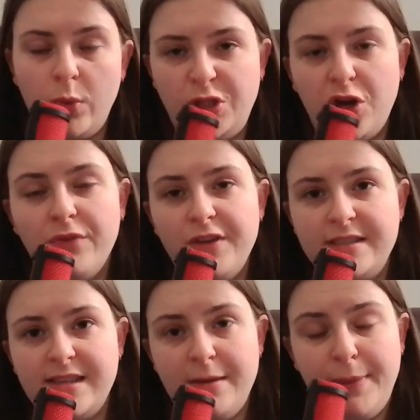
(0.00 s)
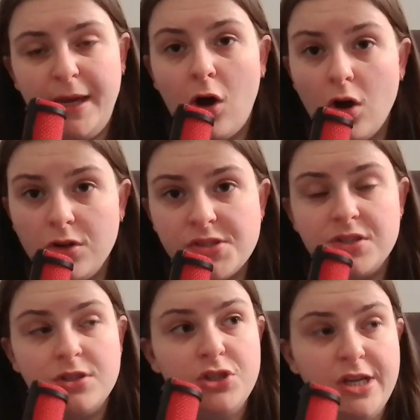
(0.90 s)
Which obviously,
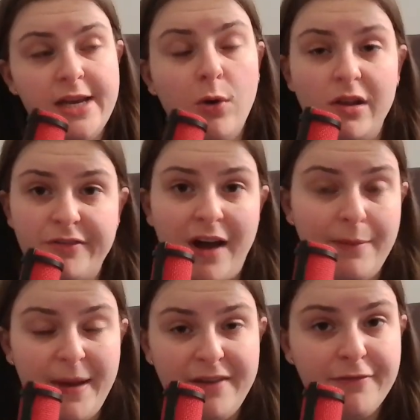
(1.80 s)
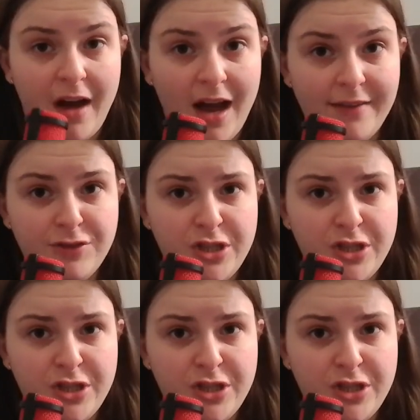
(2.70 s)
because she qualified P5,